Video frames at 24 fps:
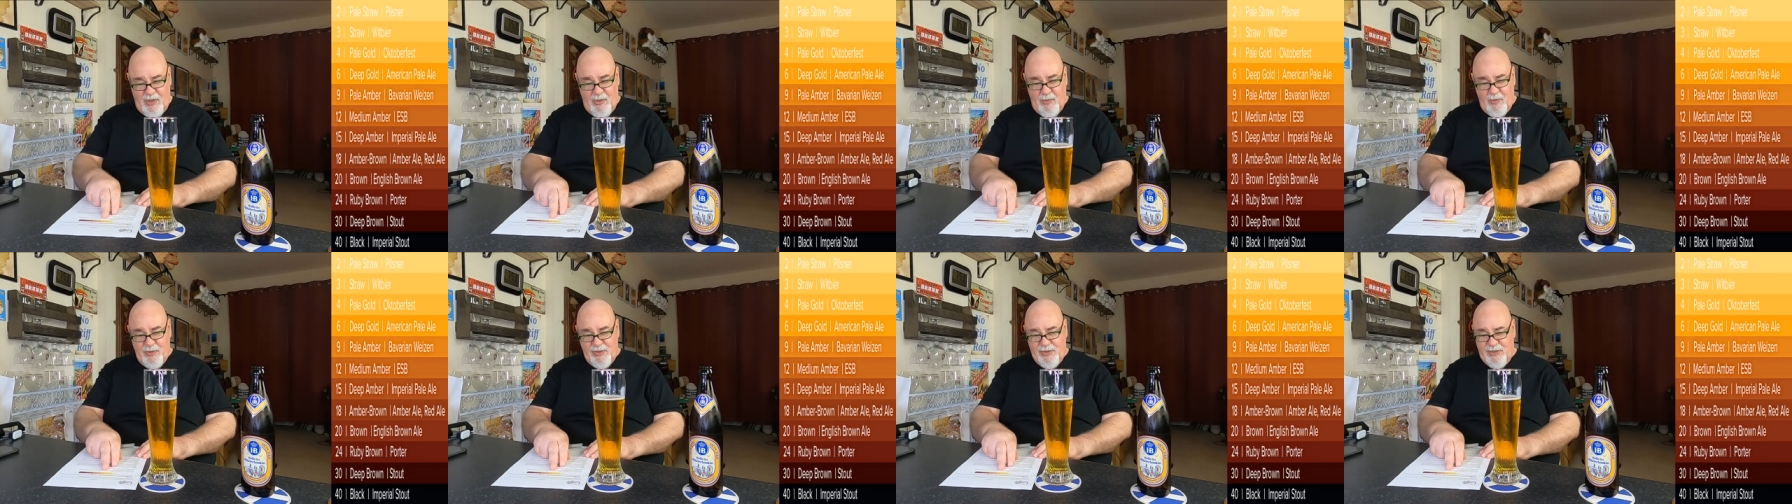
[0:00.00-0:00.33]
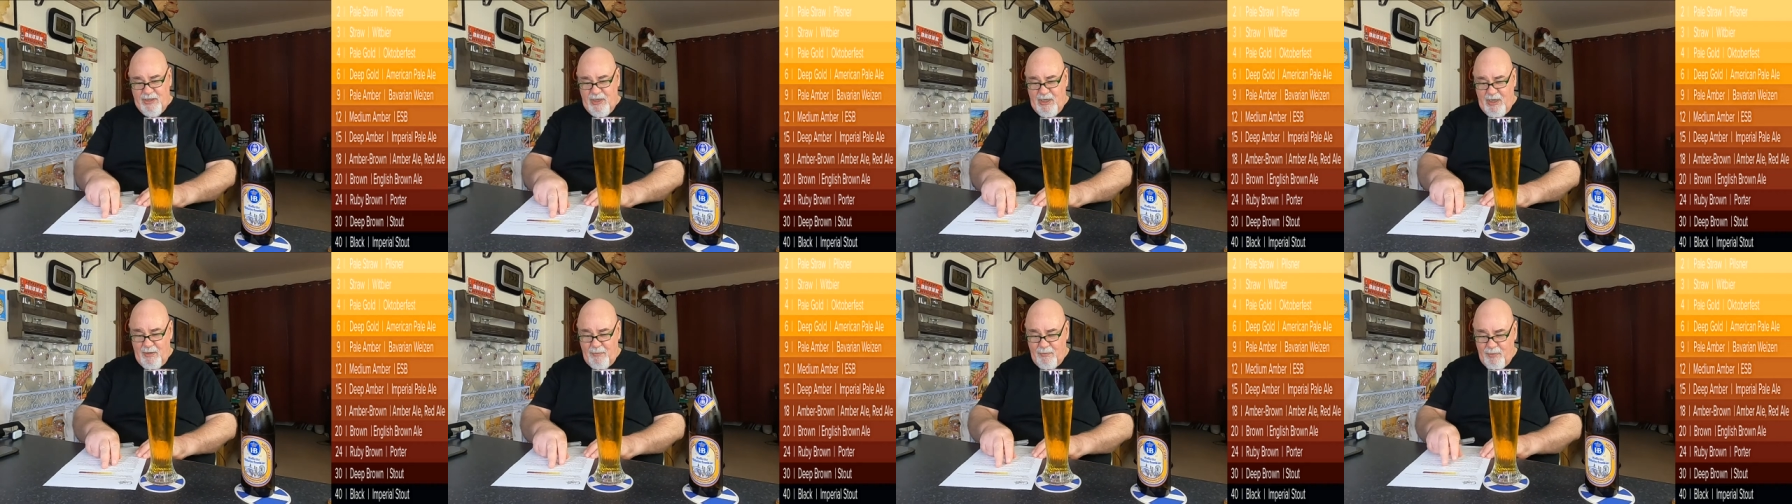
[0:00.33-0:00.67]

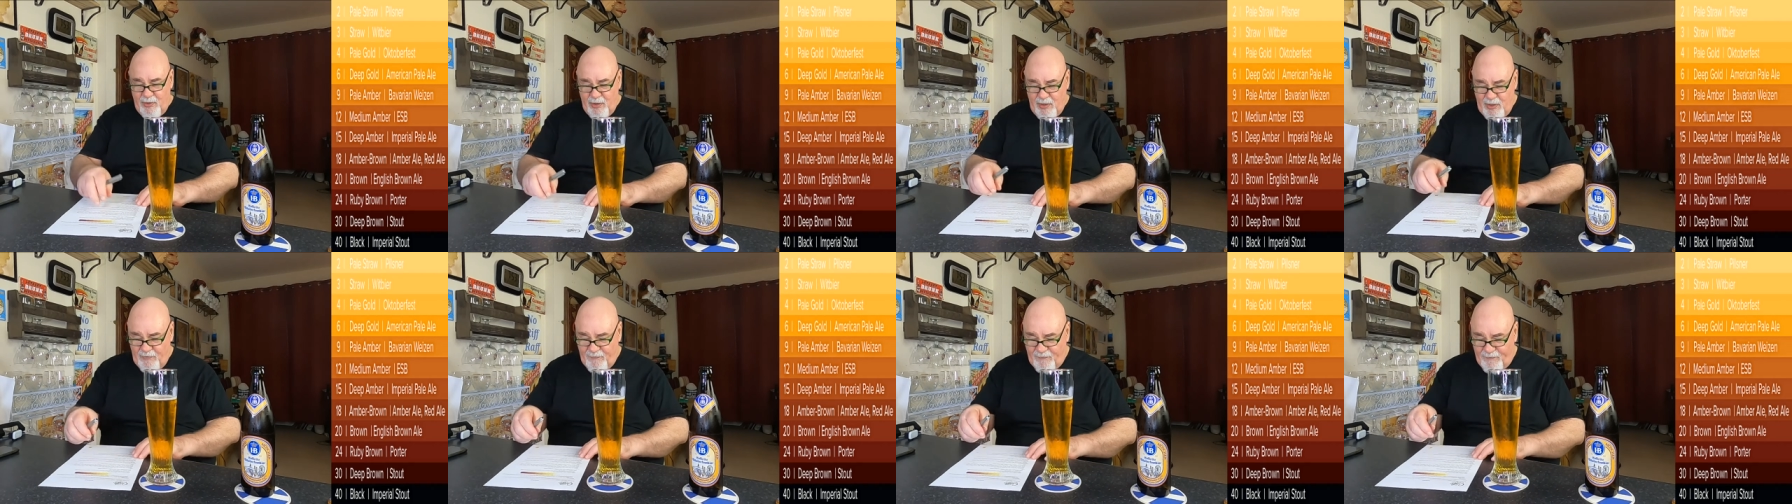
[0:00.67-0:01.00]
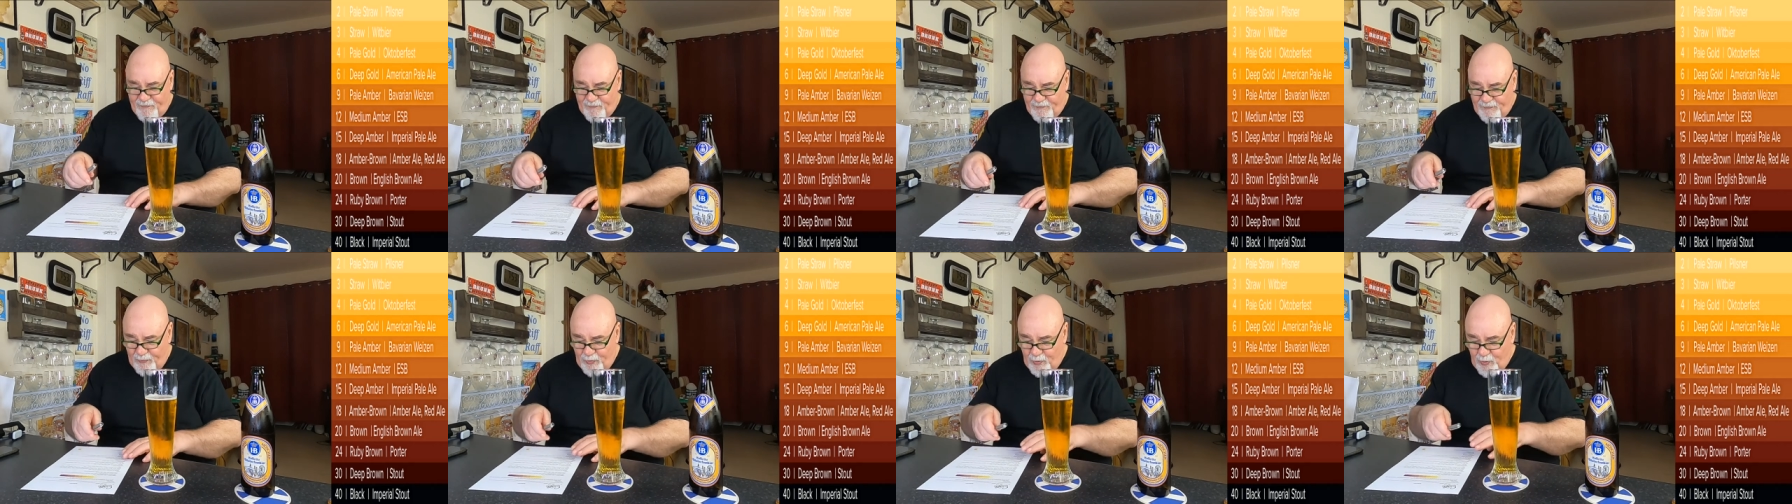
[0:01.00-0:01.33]
what's that about a
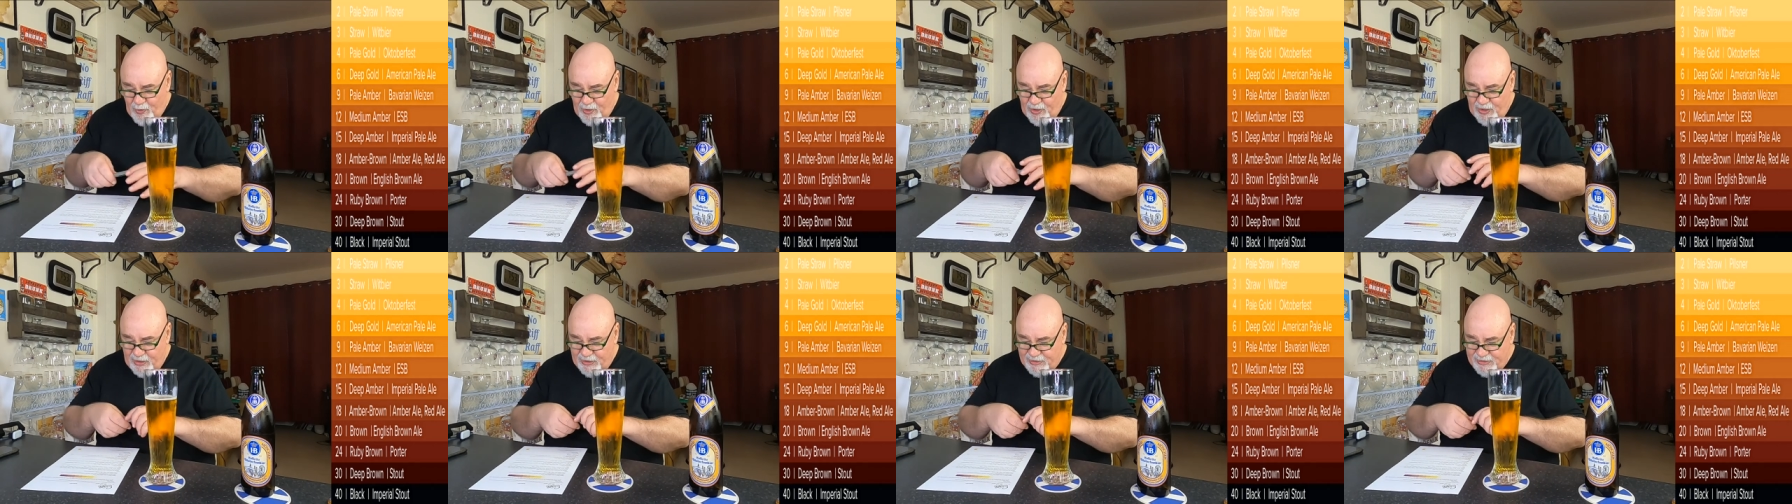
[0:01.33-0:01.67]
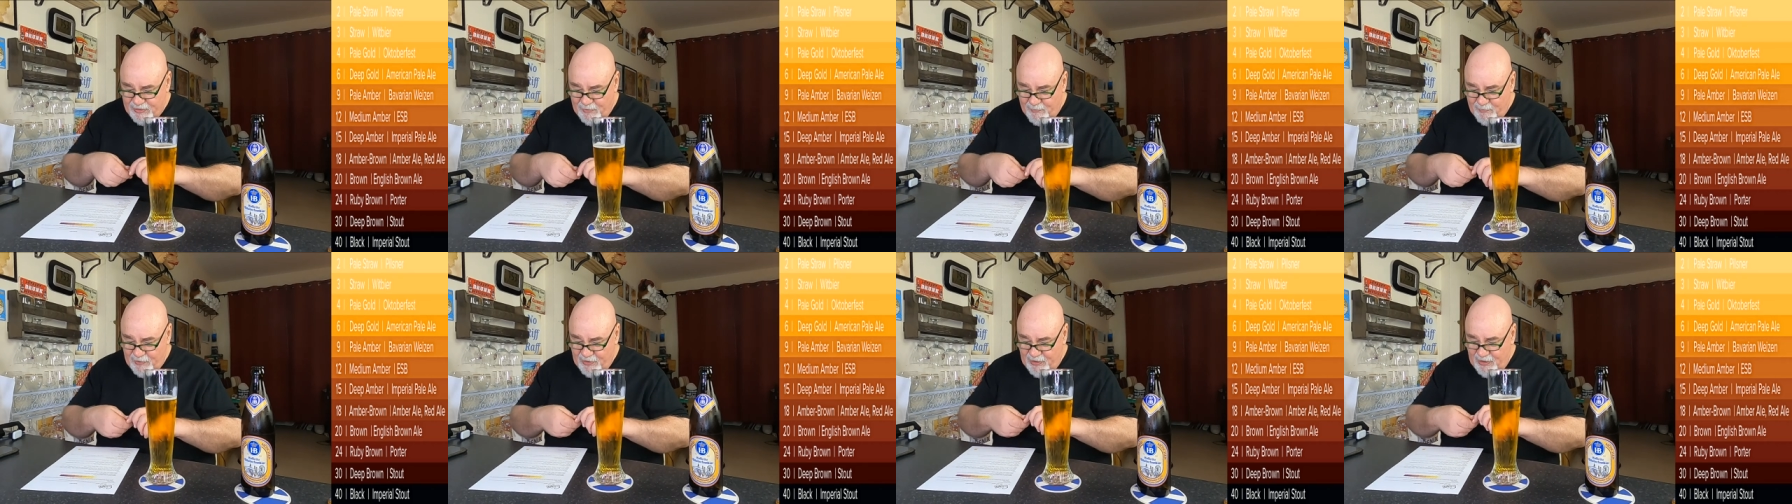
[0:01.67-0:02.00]
four
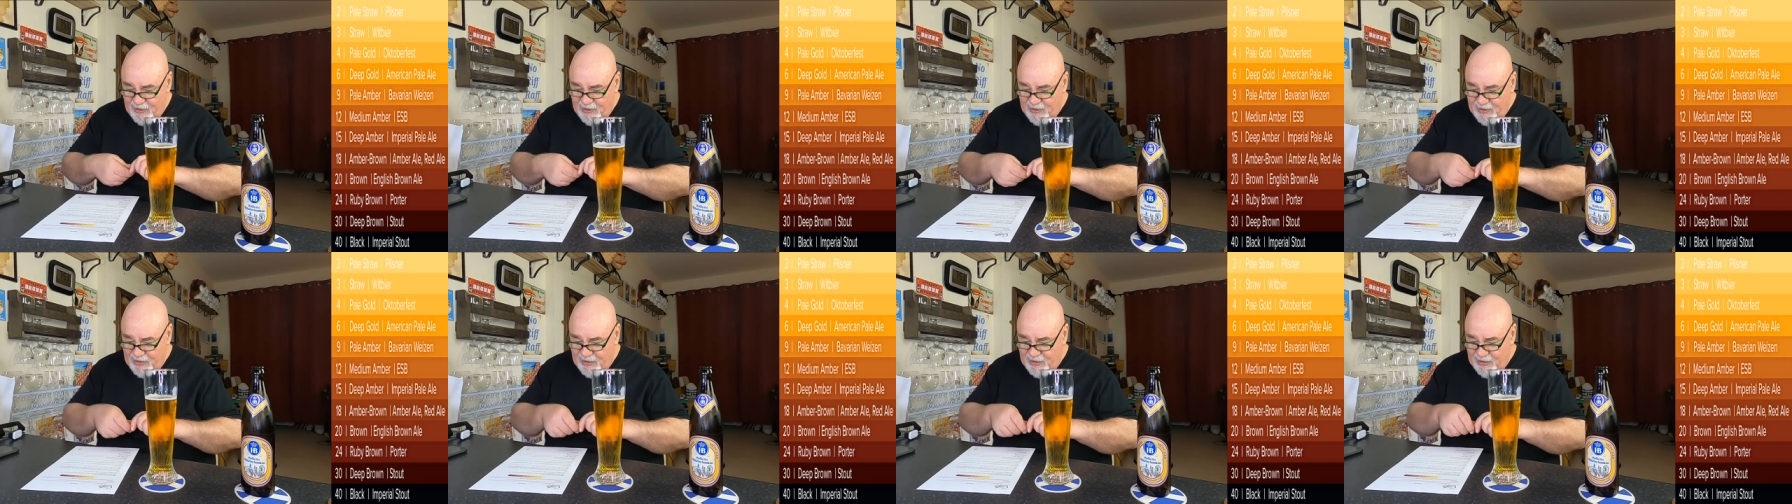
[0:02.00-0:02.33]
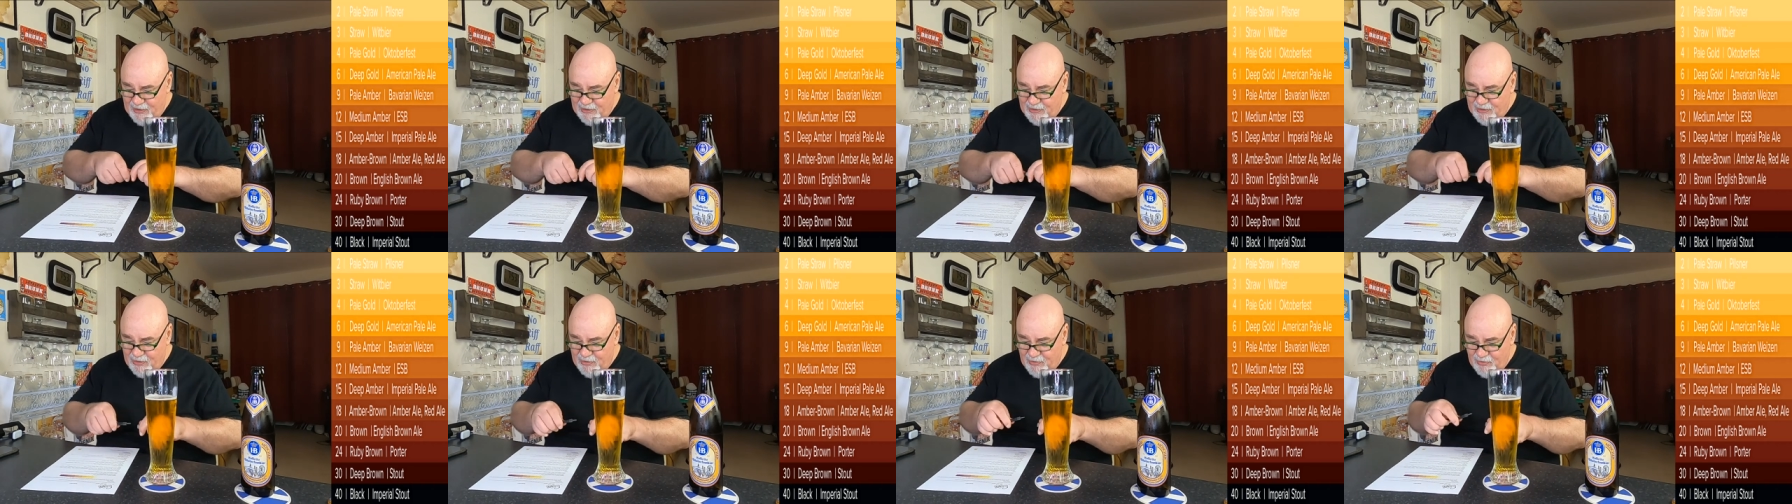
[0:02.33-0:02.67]
something like
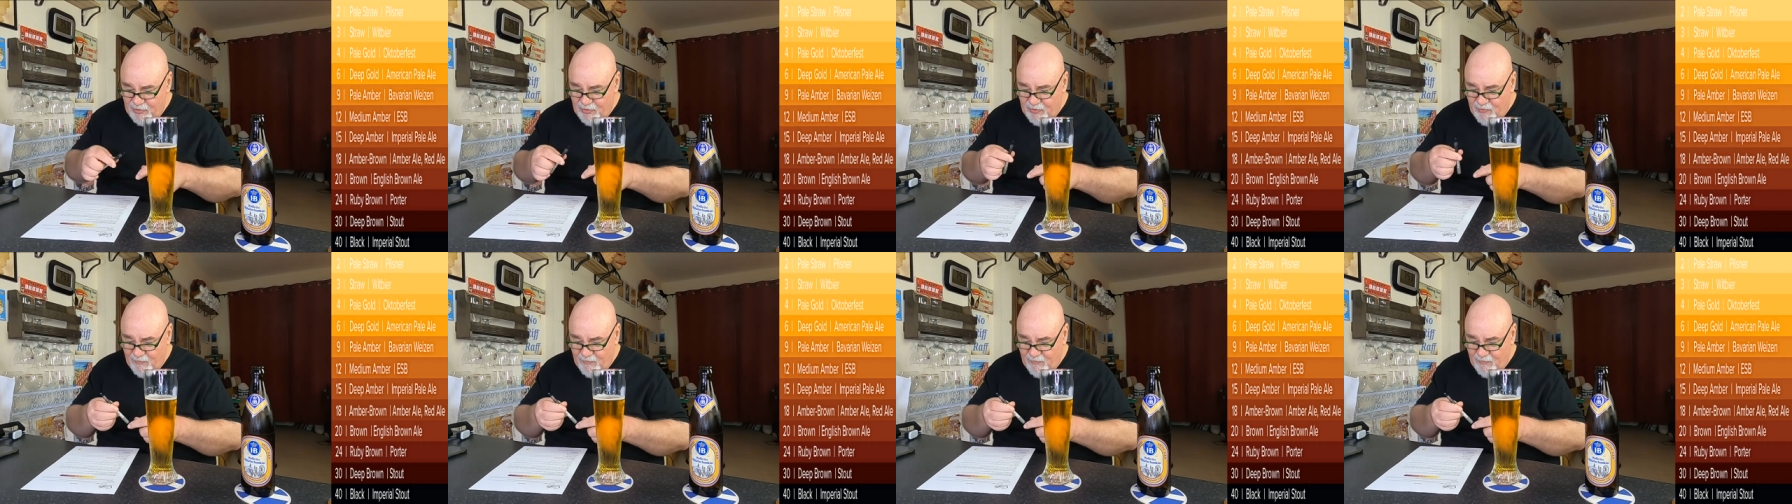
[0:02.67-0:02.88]
that